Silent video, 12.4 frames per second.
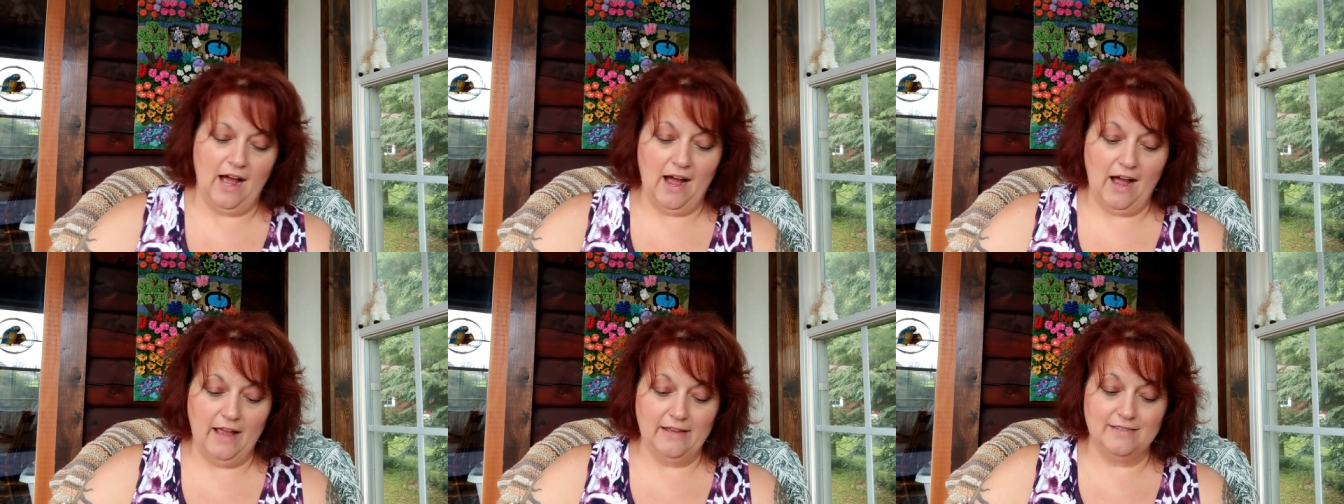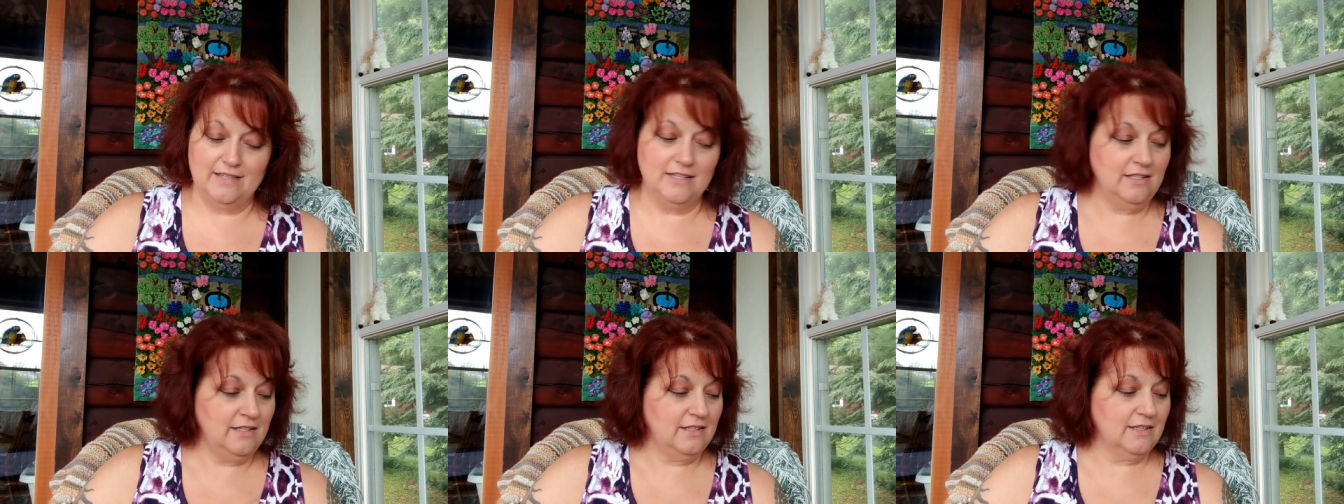I
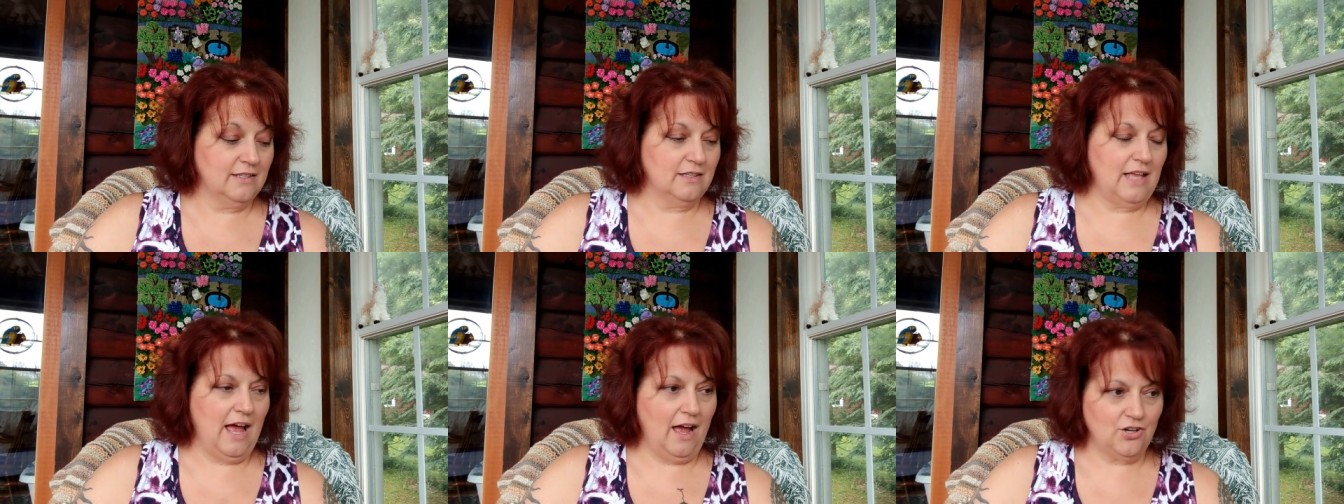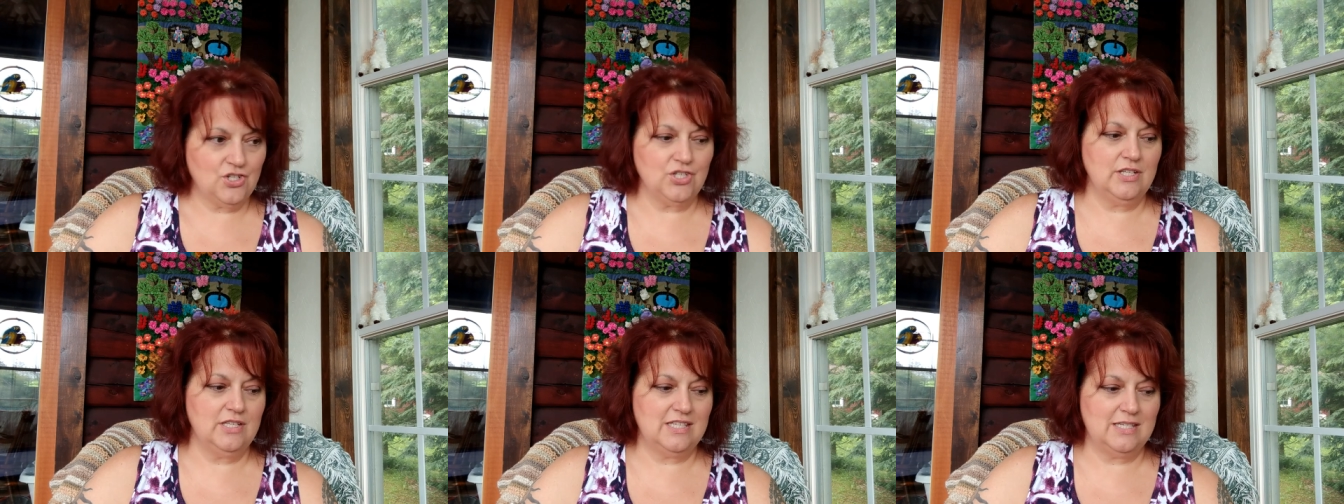didn't
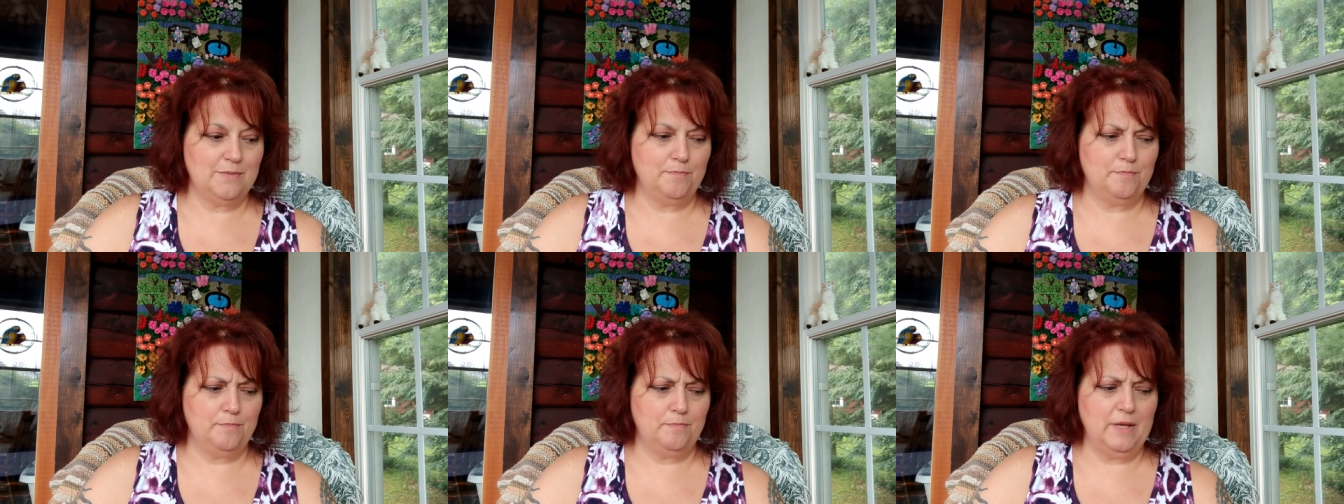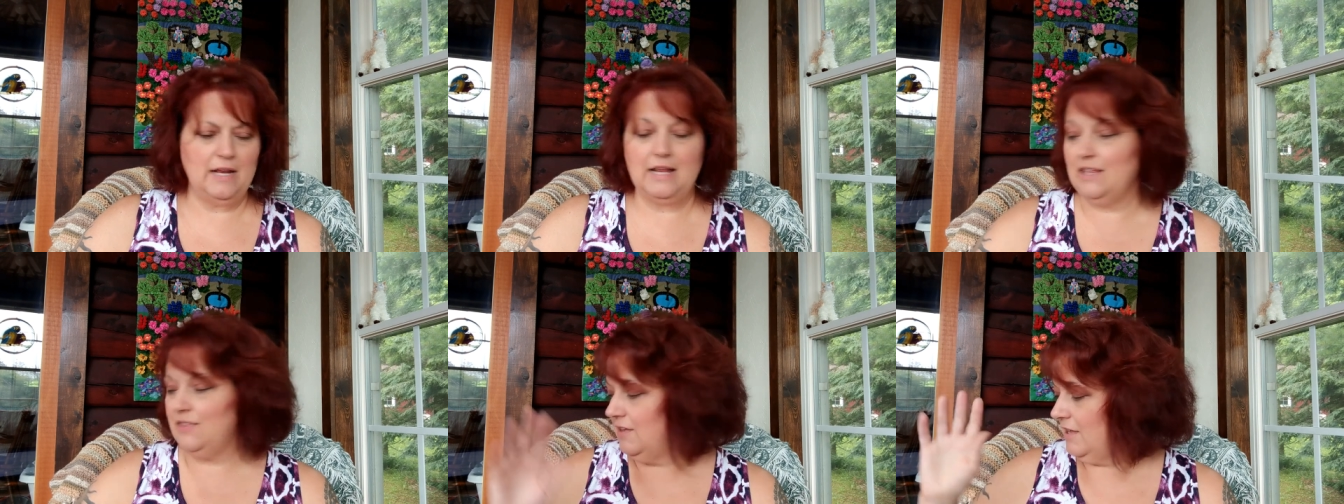actually spin
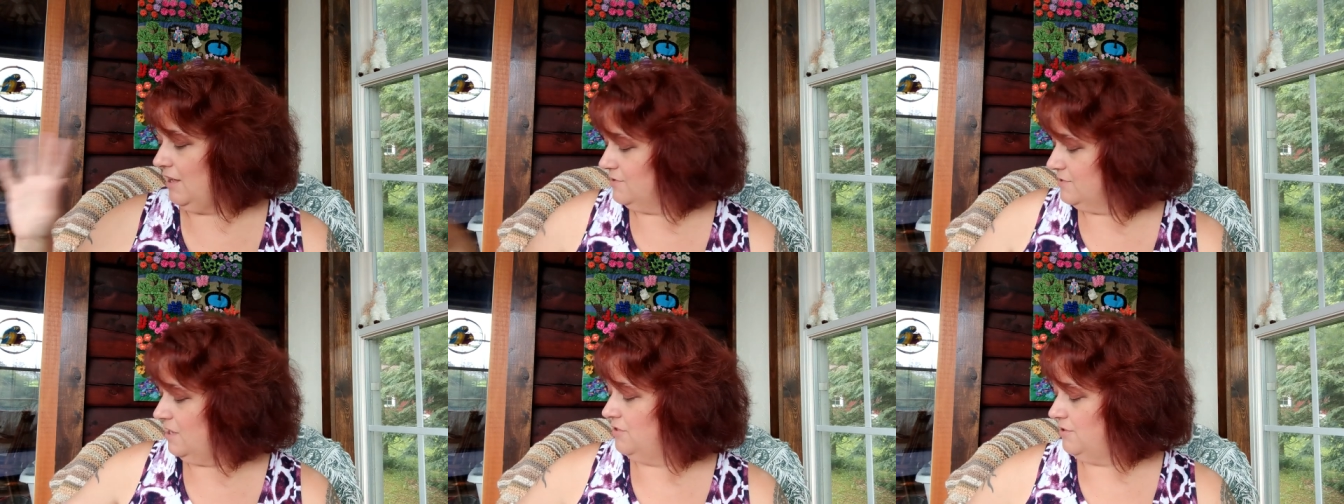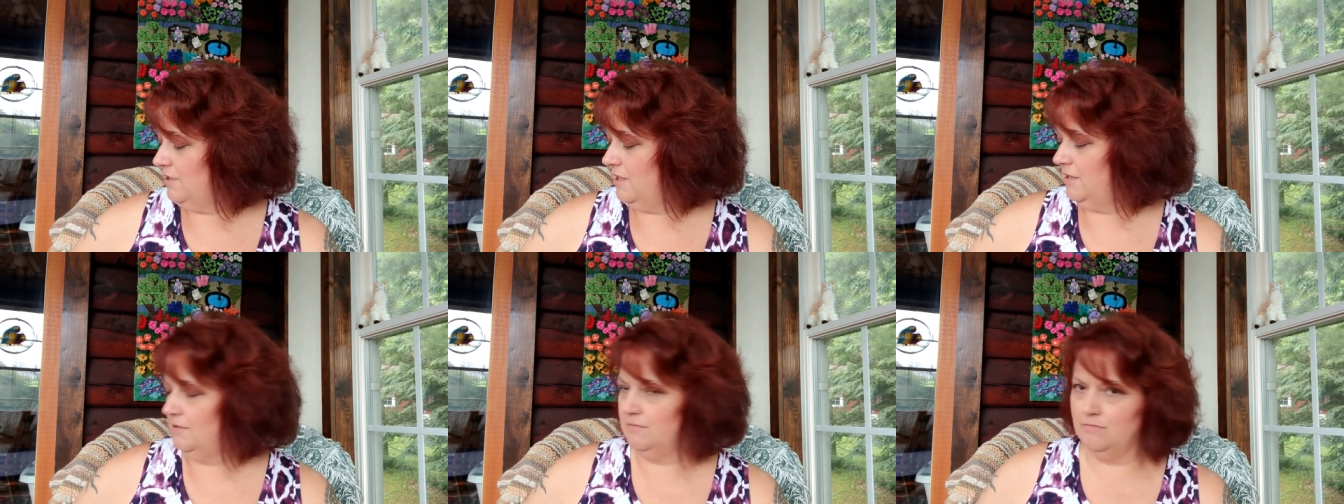anything else other
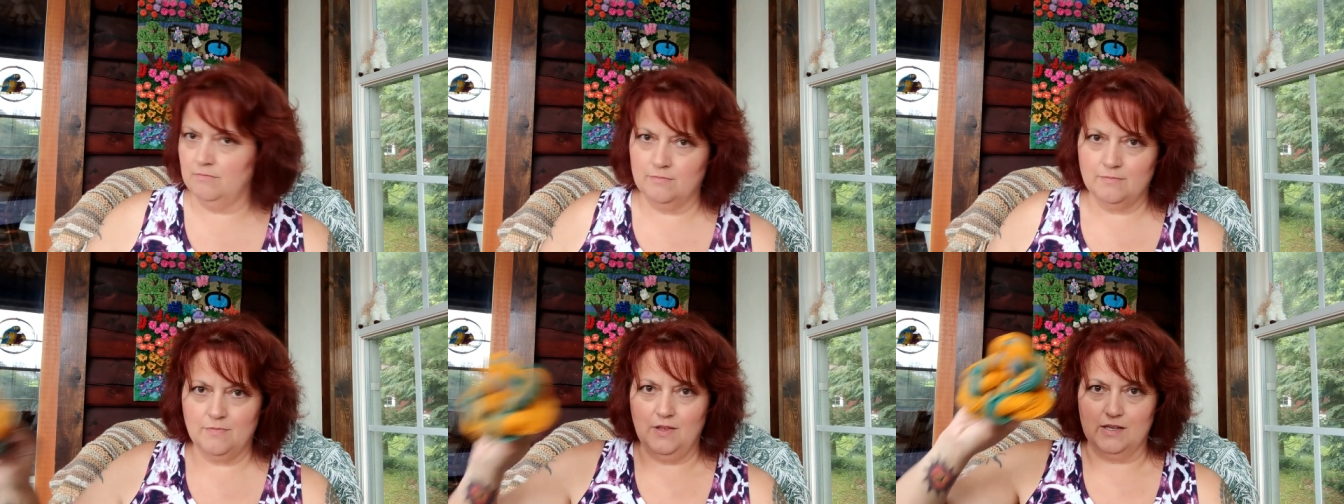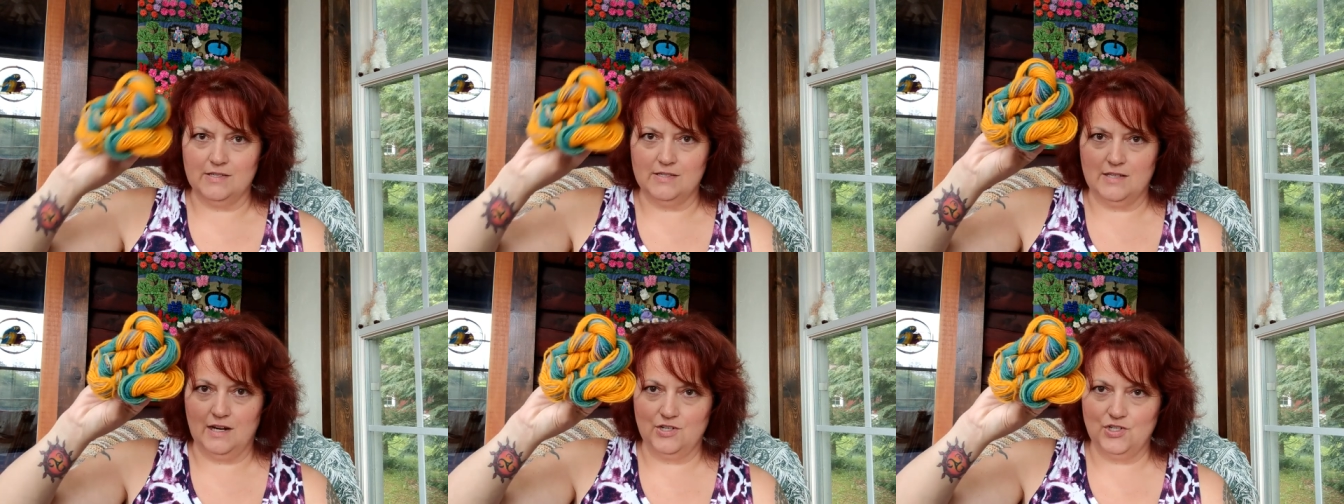than
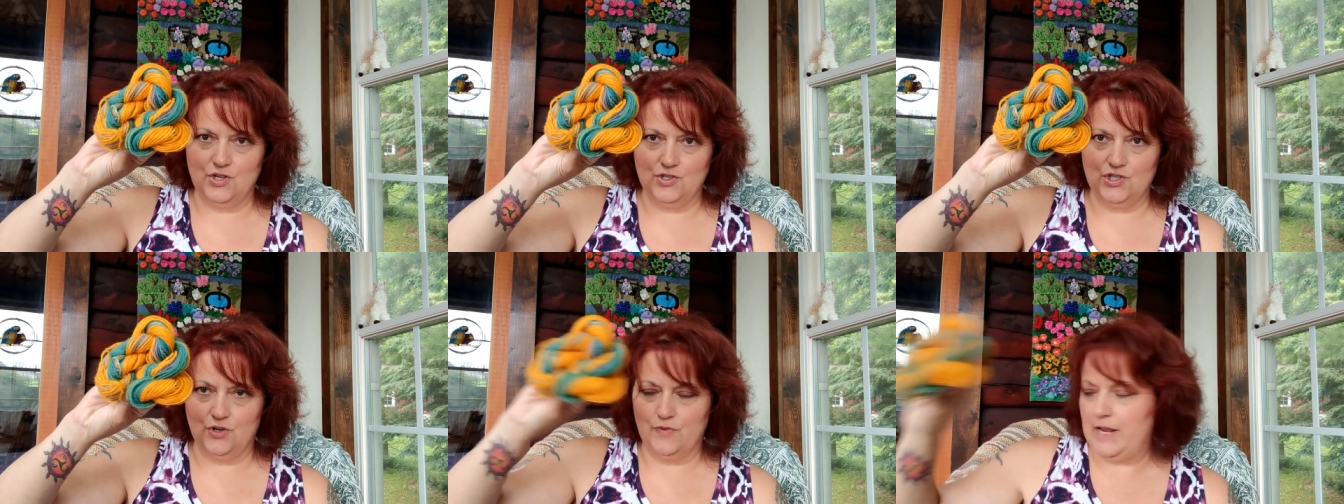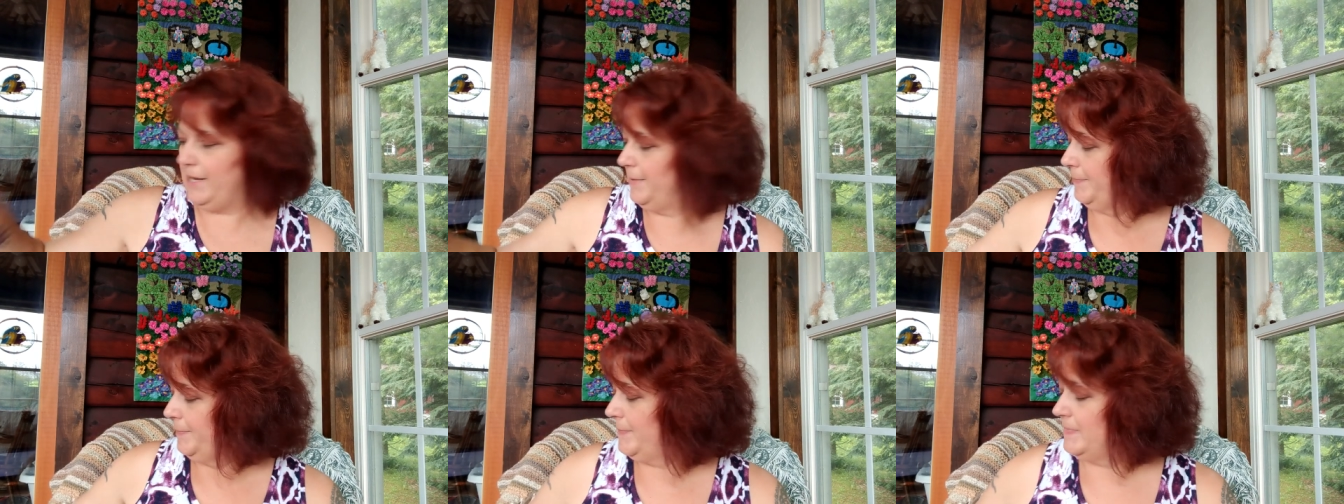this that I showed you already.